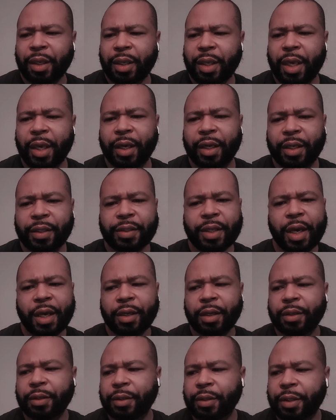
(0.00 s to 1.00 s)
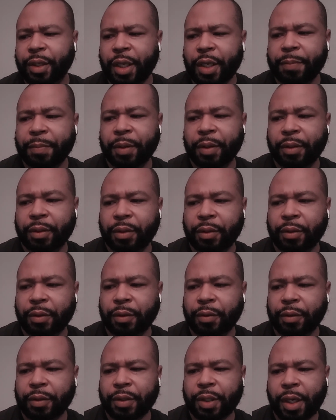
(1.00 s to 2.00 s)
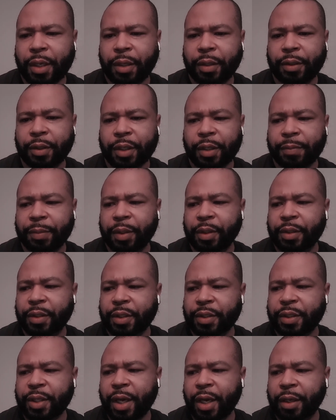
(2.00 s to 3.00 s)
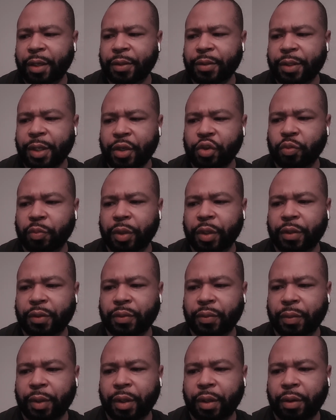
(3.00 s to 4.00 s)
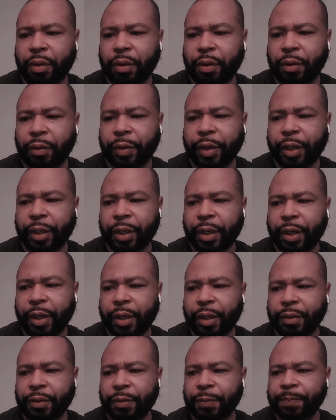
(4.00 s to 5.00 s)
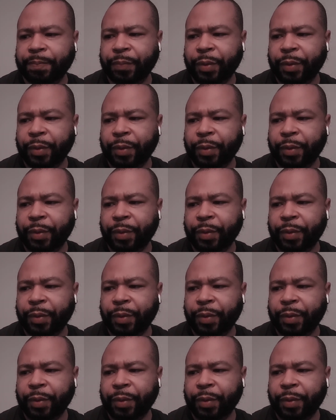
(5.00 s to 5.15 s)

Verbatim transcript: yeah, it's kind of deep and, you know, it's kind of deep and this kind of touched me as well, all right, guys?